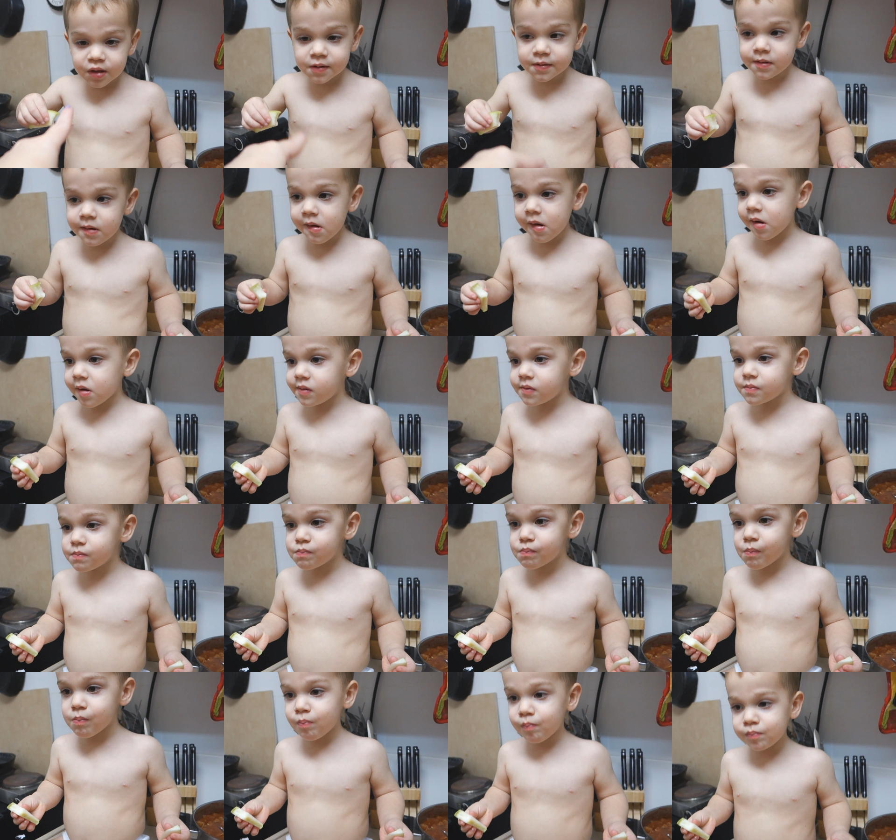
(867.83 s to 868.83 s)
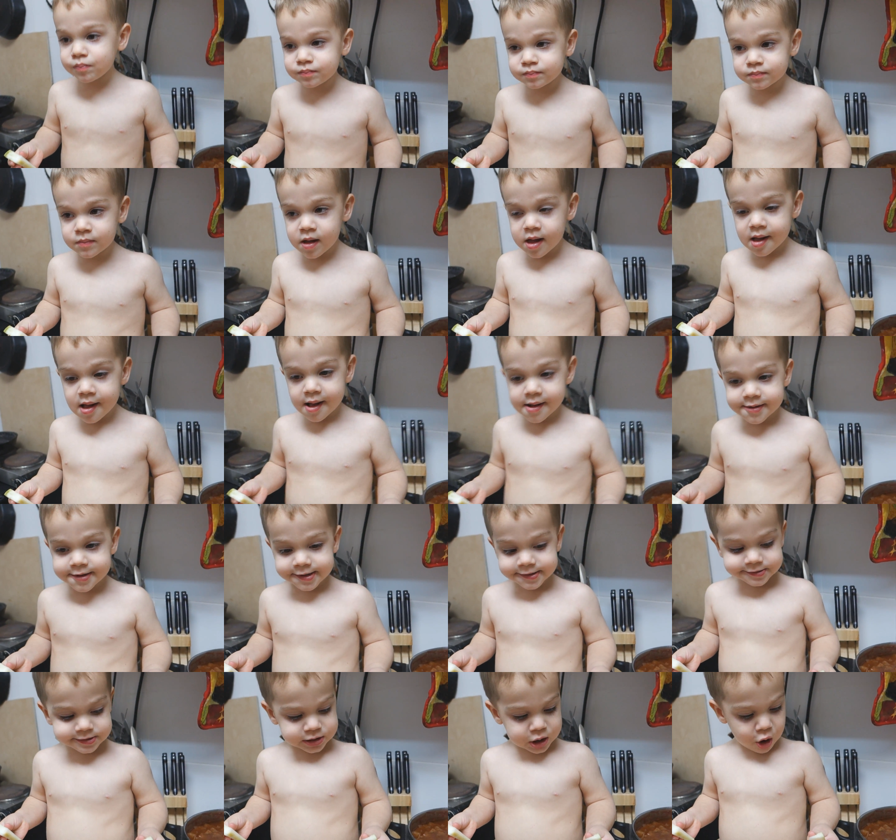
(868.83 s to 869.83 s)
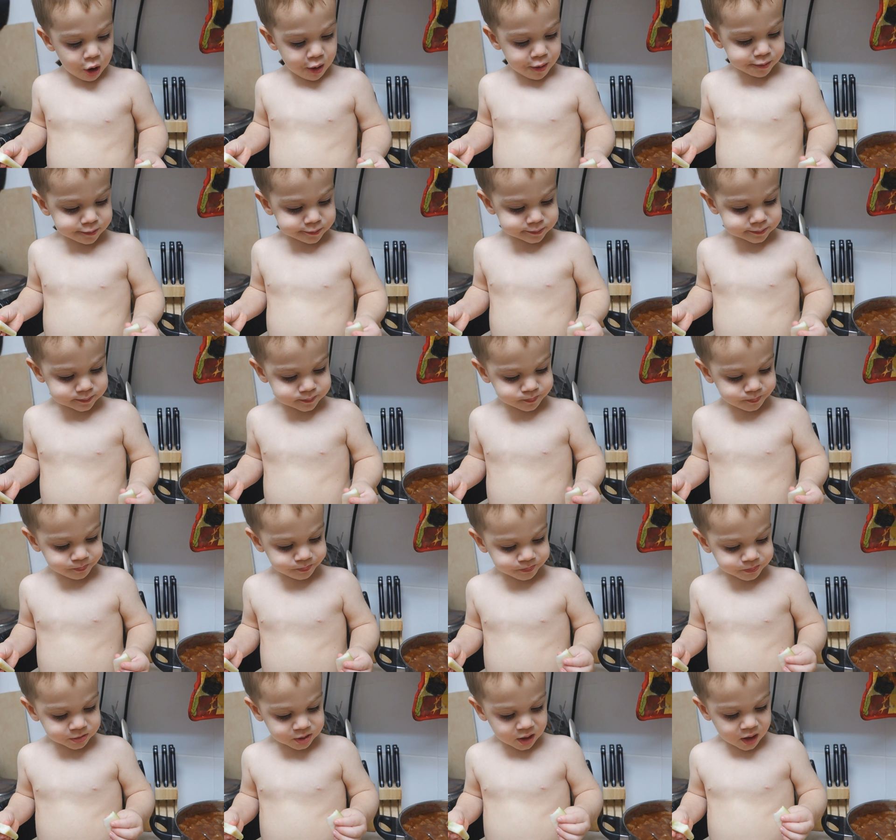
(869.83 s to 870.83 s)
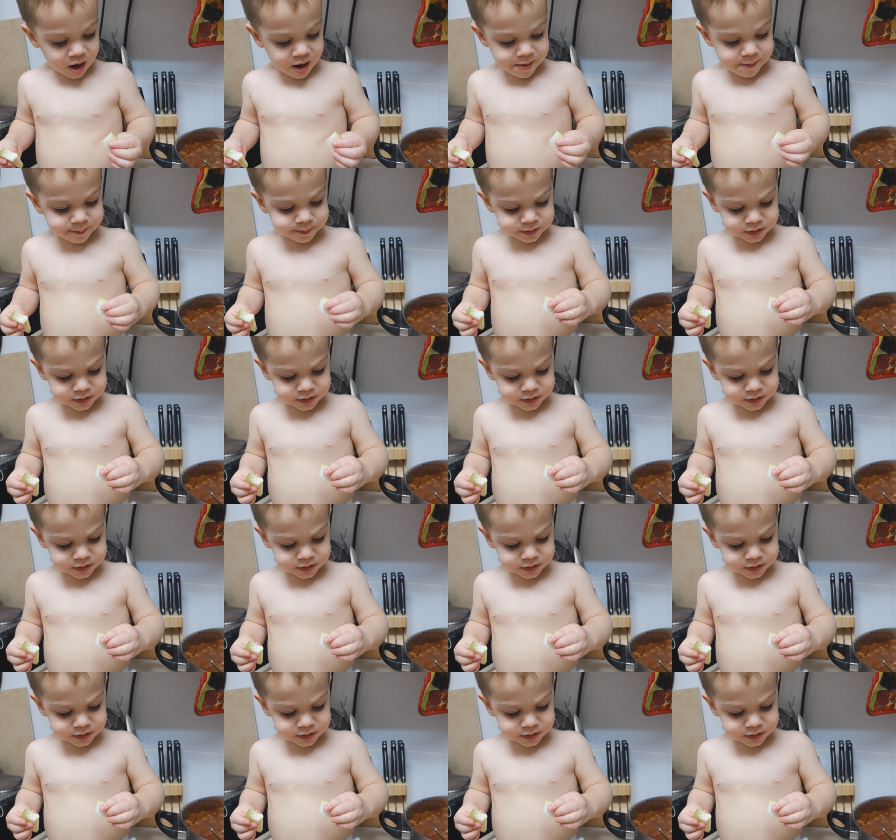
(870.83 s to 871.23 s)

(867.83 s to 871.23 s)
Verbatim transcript: unless he sits up here on the counter with me and cuts apples.